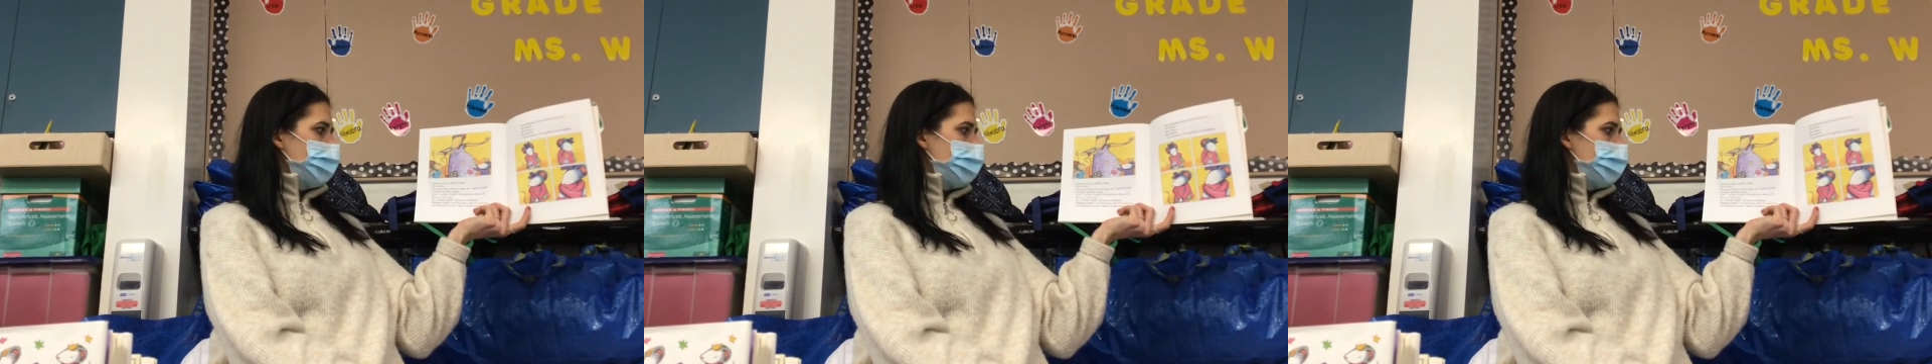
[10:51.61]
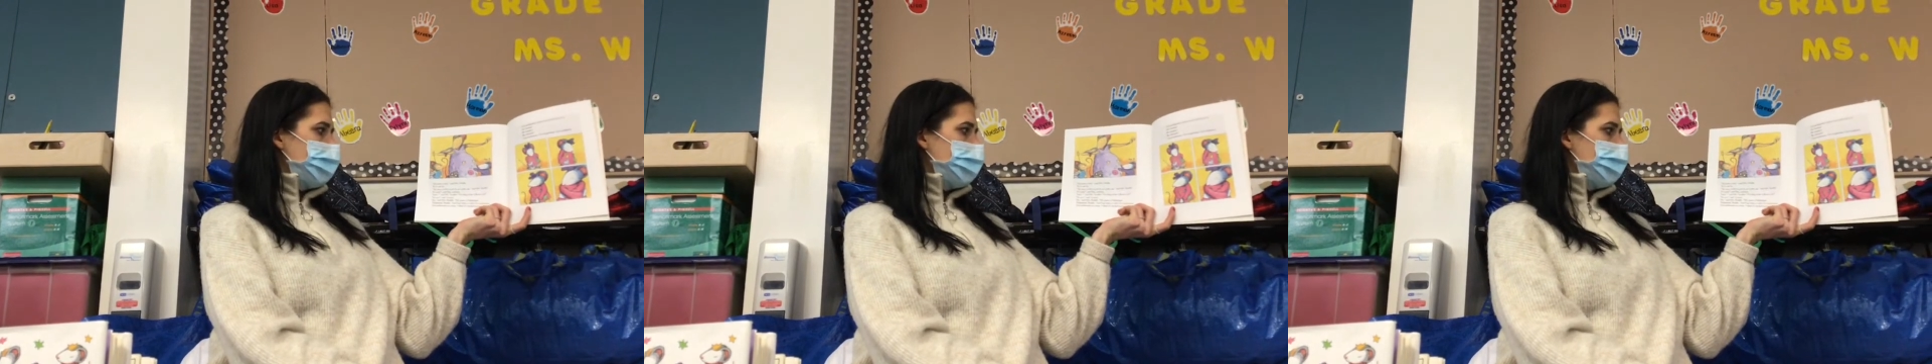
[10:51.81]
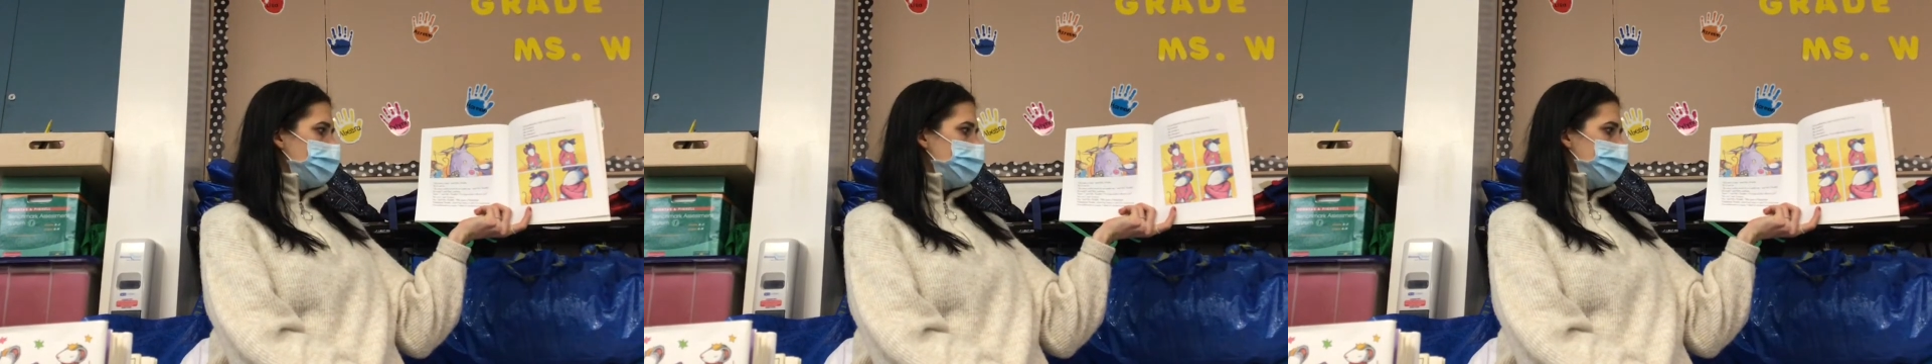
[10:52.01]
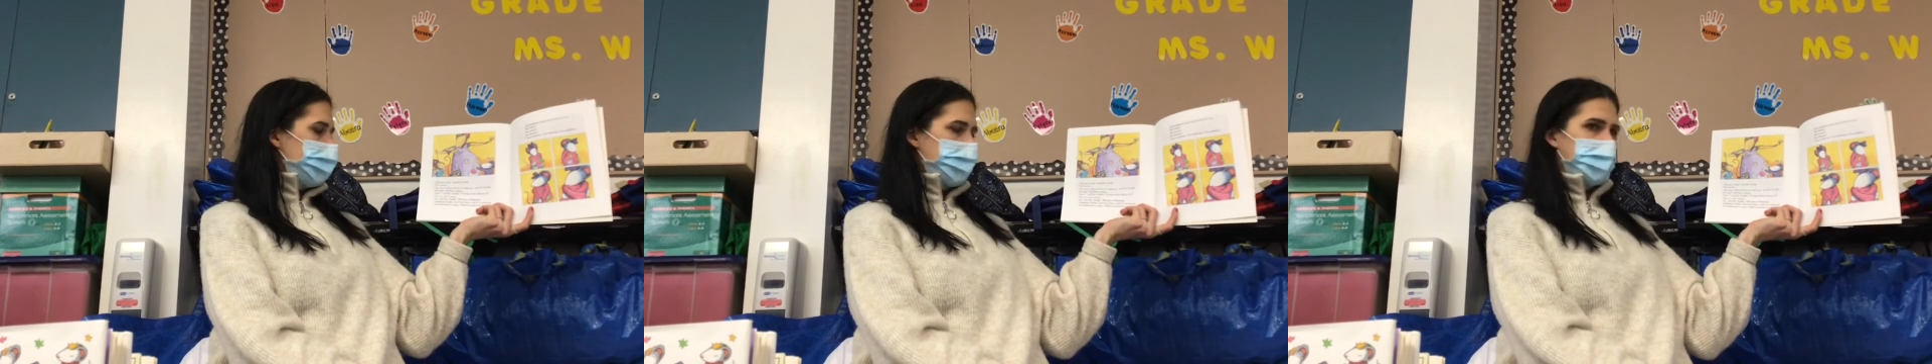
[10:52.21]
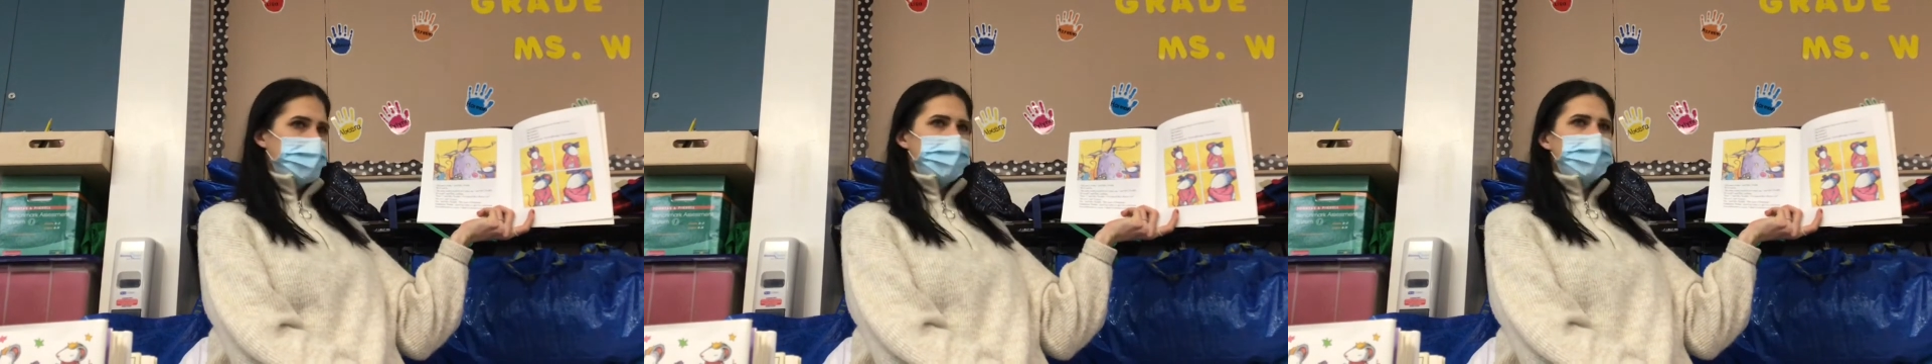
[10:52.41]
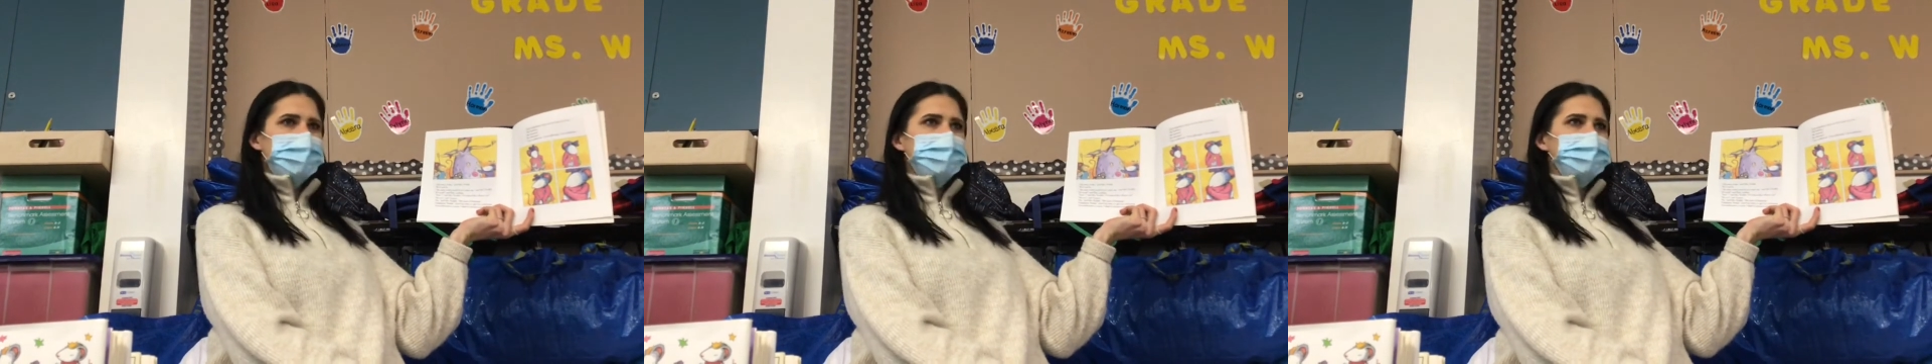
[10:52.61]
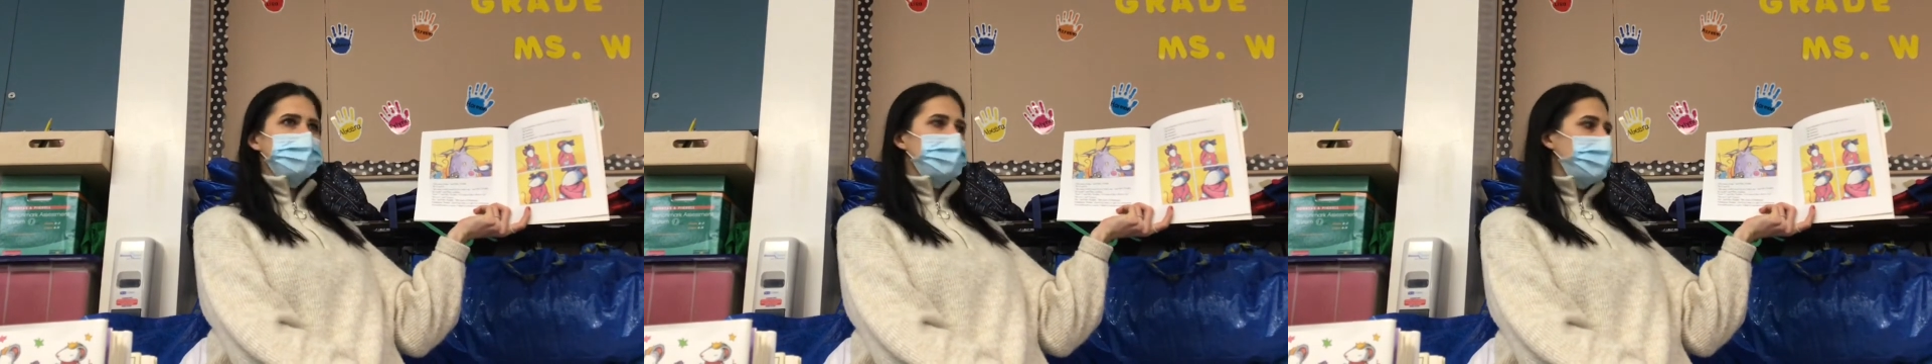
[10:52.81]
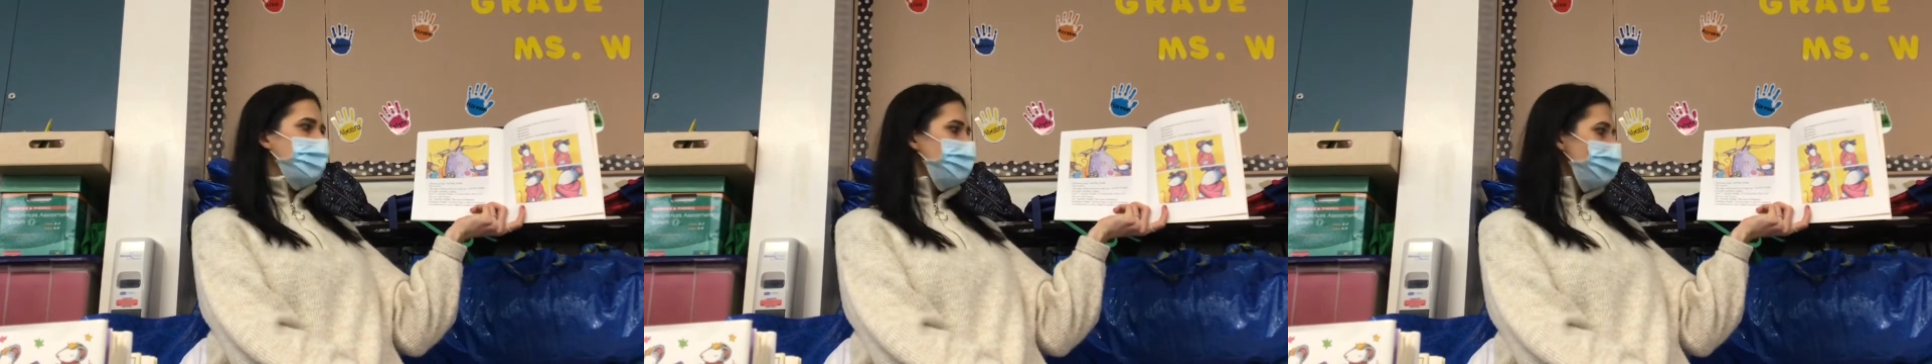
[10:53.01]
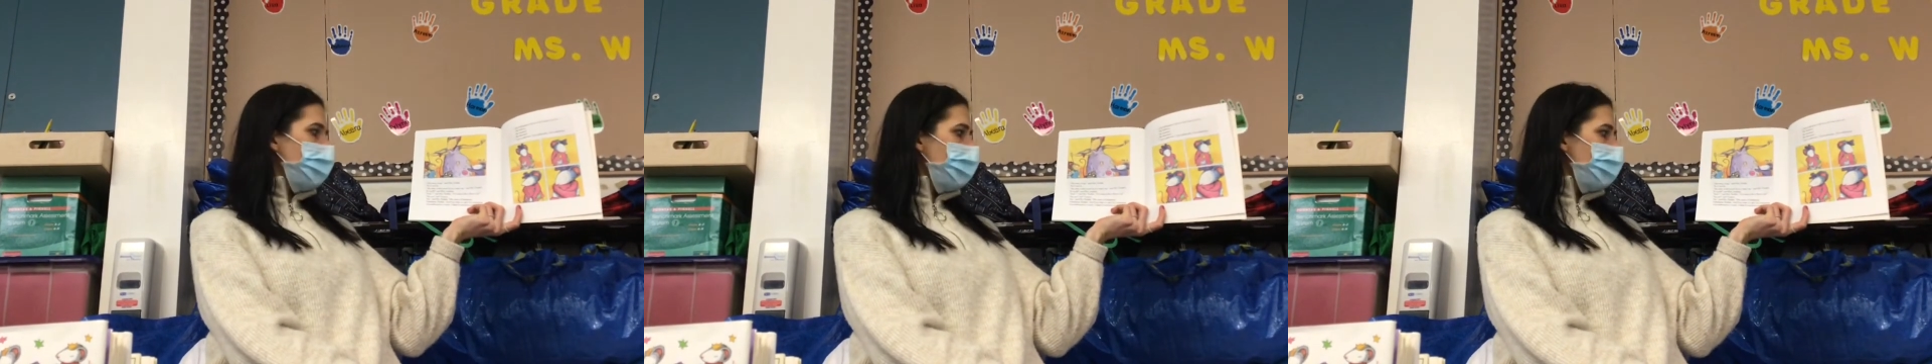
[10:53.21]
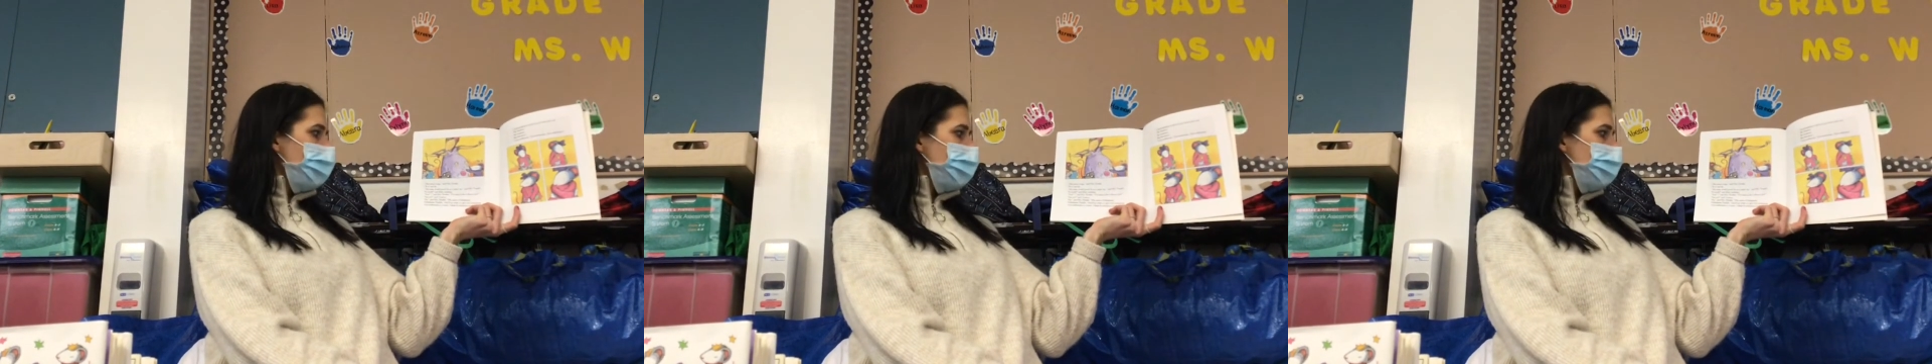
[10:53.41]
Twinkle. "It is?" said
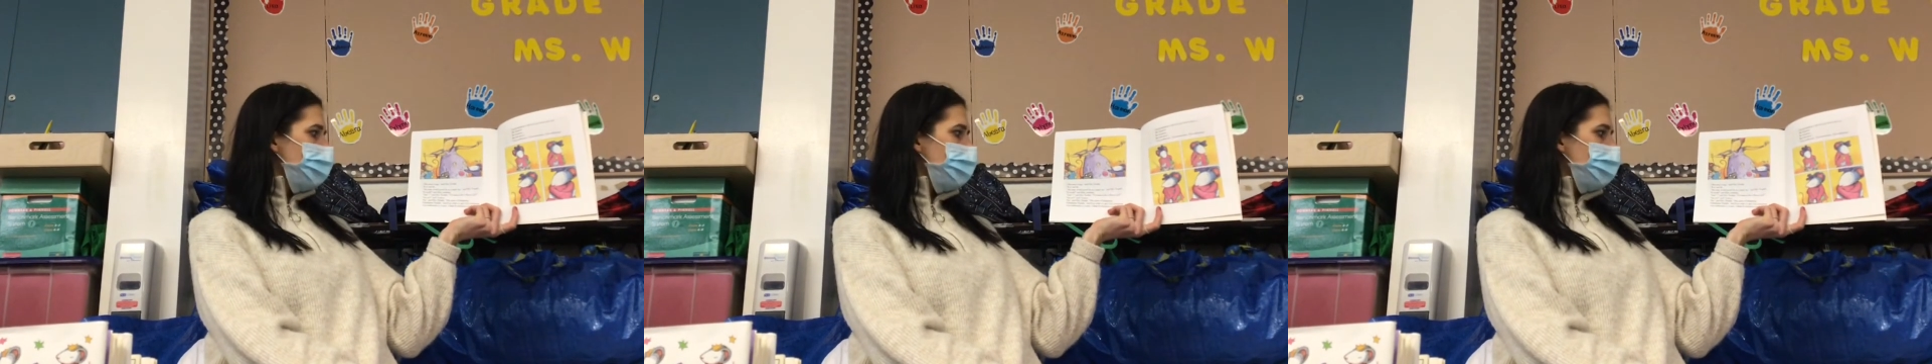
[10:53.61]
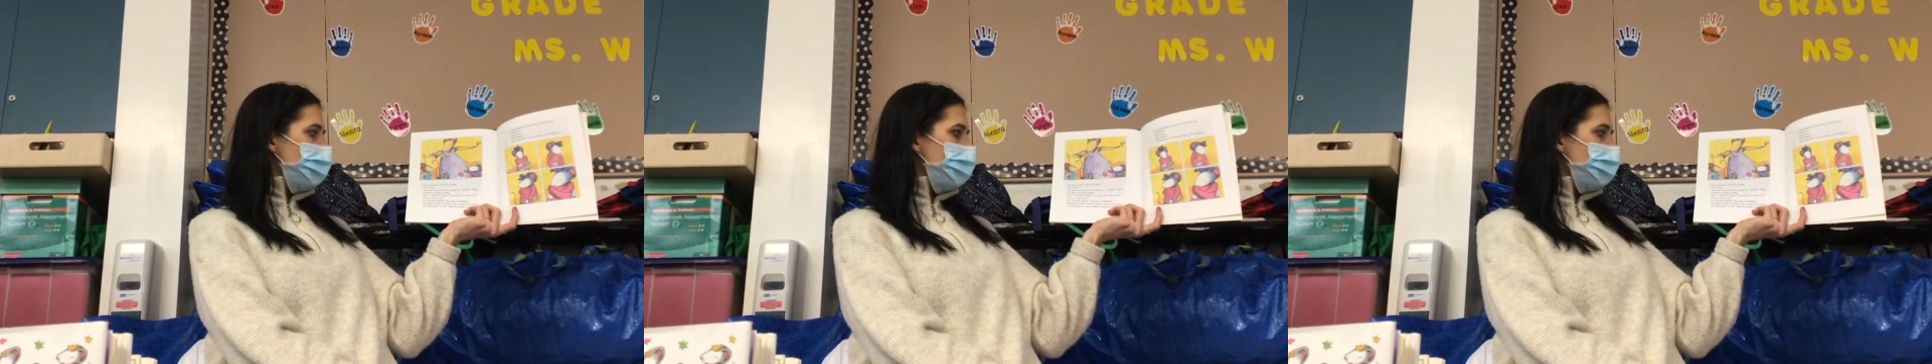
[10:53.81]
Joe.